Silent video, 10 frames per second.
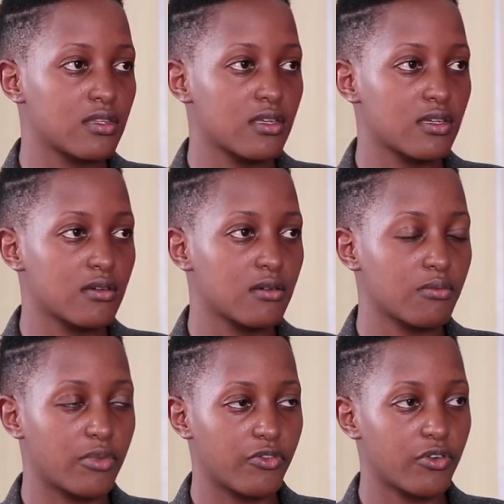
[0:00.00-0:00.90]
they
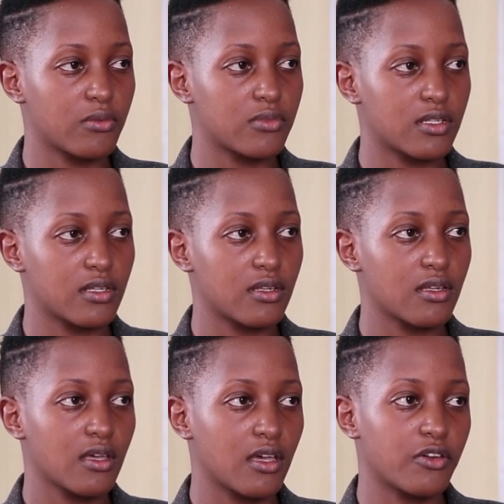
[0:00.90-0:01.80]
performed in
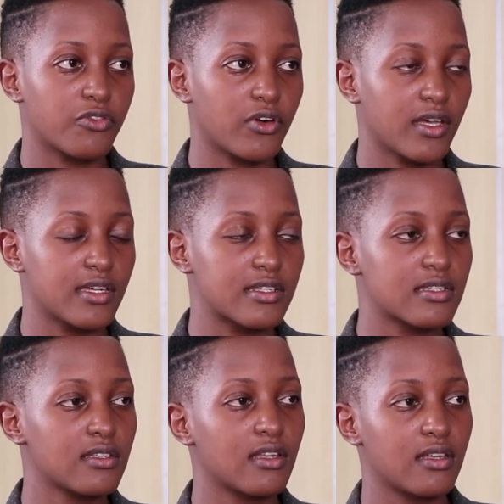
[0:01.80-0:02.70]

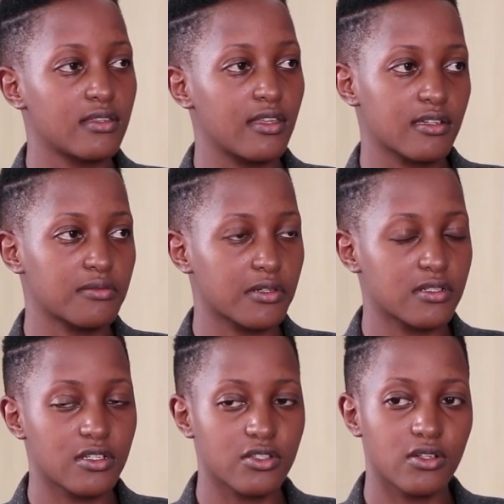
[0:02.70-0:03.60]
FY18 and the
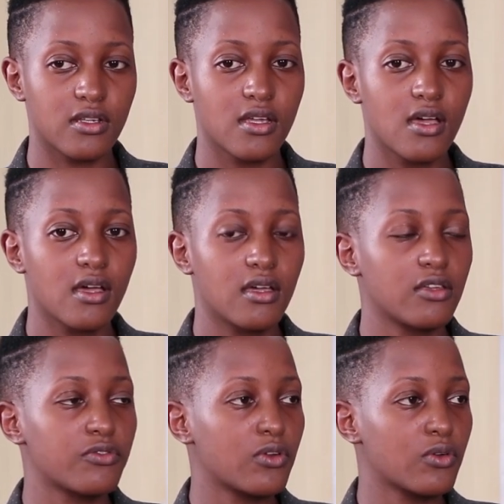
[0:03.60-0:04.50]
expectation.
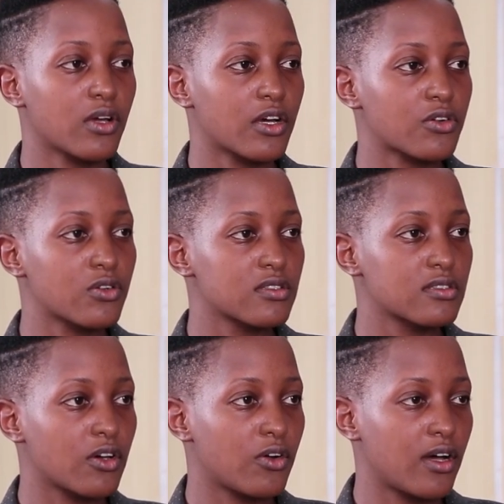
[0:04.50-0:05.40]
If you look across
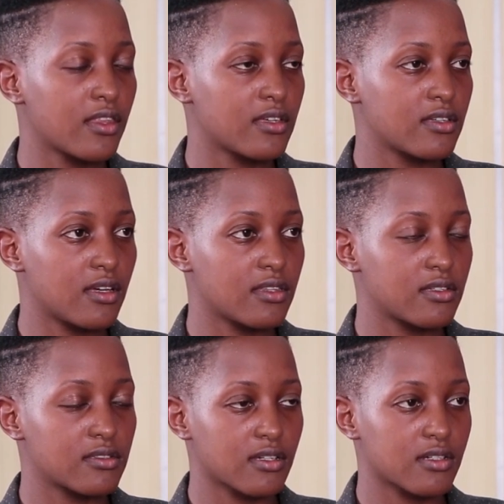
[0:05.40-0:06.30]
now other,
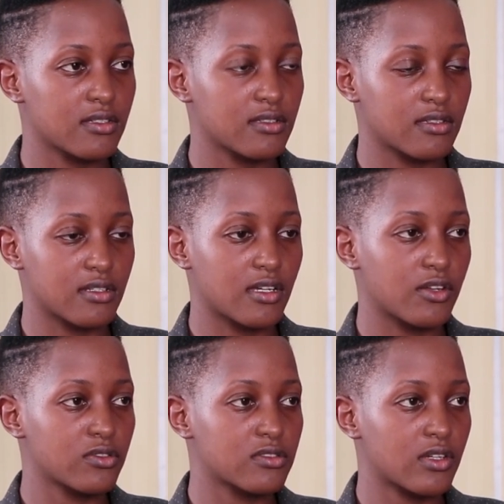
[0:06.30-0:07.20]
other sectors that are
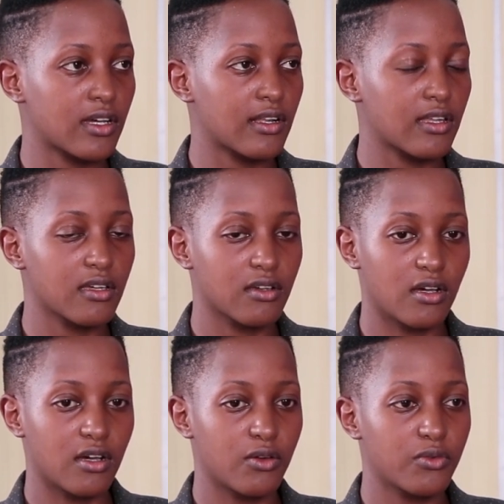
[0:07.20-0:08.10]
not struggling,
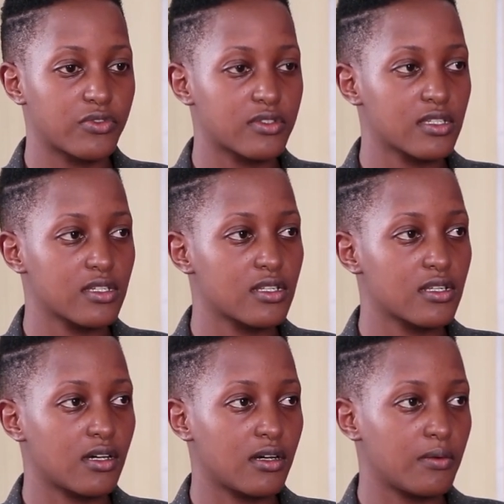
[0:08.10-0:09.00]
uh, we've seen
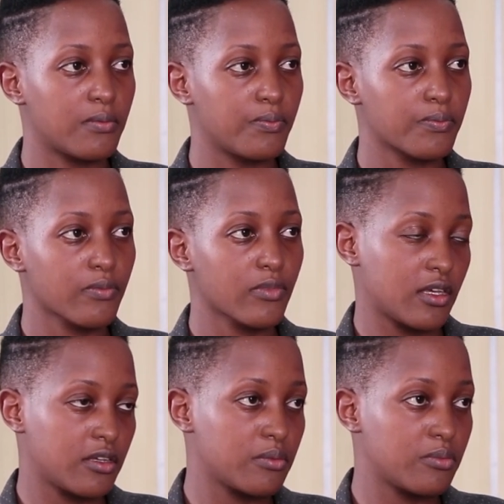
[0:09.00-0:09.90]
um,
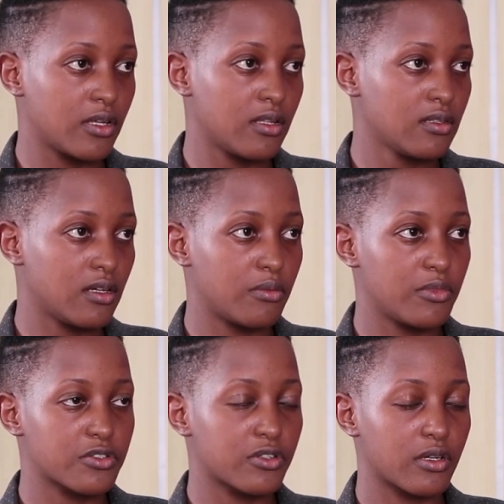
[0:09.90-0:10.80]
bill I
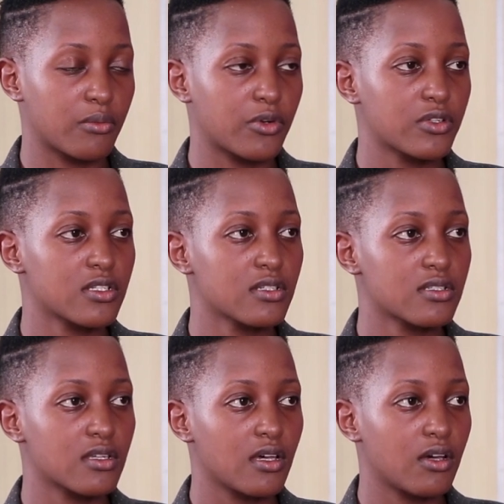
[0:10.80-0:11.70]
mentioned about
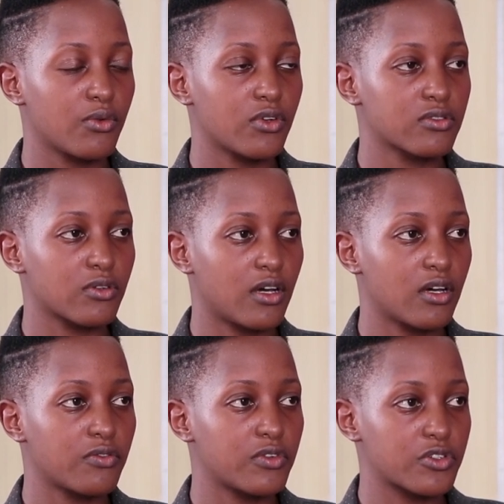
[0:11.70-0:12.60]
it. We also
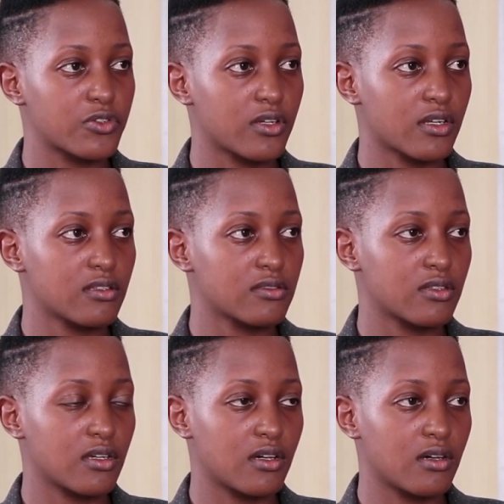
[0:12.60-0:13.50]
have
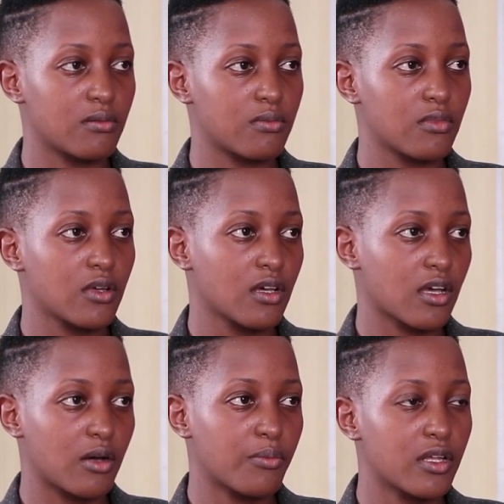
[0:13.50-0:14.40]
insurance um,
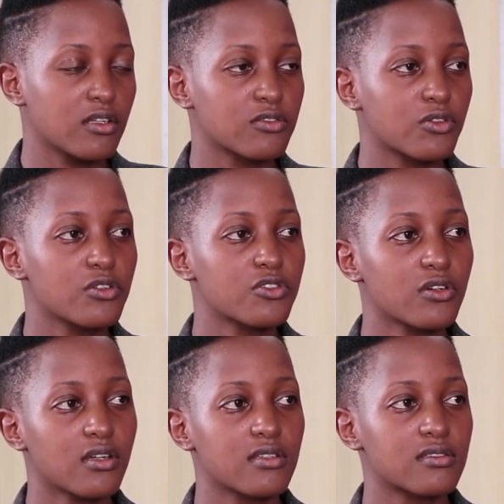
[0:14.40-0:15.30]
companies, The
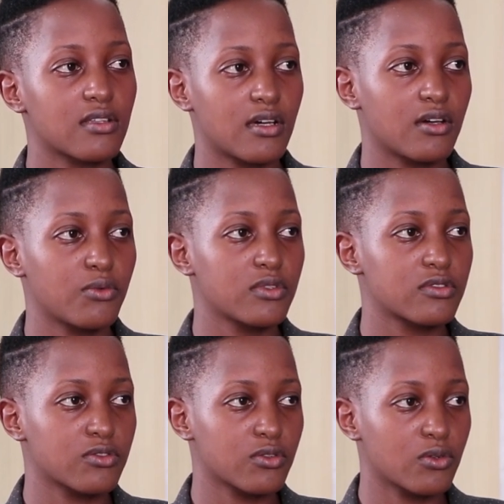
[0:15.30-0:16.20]
insurance uh, we
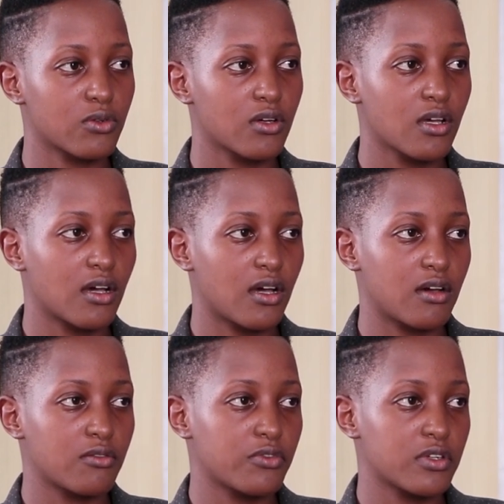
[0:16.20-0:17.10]
saw
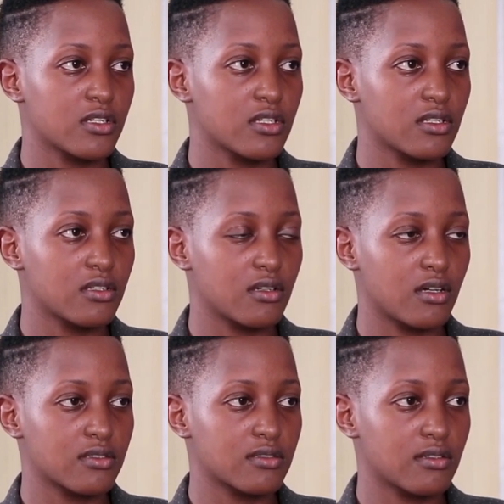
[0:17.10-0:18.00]
very uh,